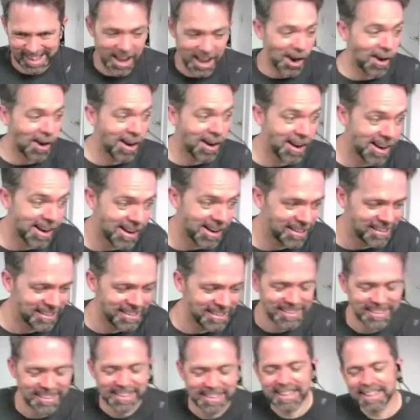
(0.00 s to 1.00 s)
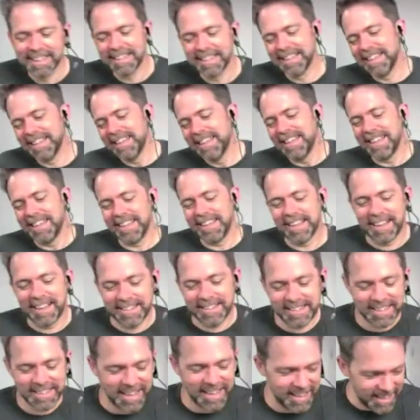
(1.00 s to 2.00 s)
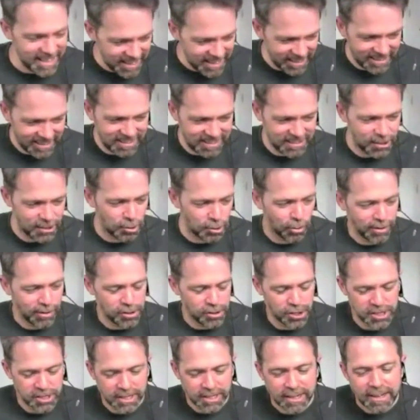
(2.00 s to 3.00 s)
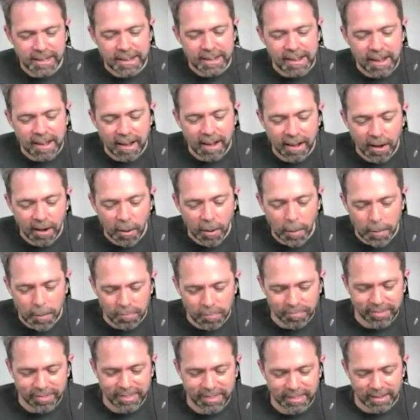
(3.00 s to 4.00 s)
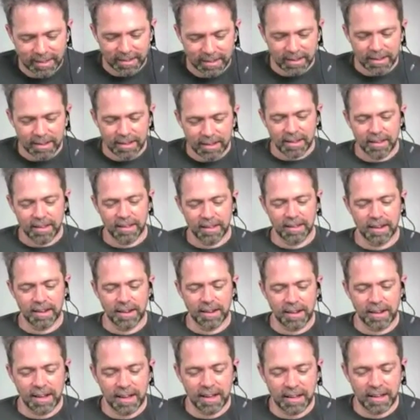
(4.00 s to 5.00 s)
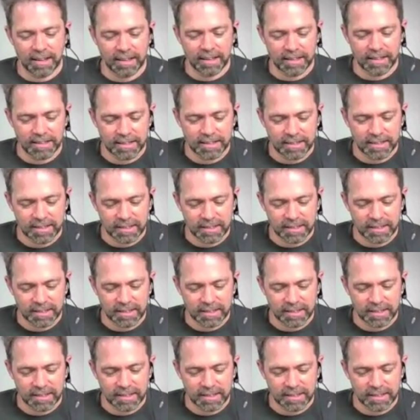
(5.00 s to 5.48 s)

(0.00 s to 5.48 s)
ah, I just can't eat it because it's crunchy. Um, uh,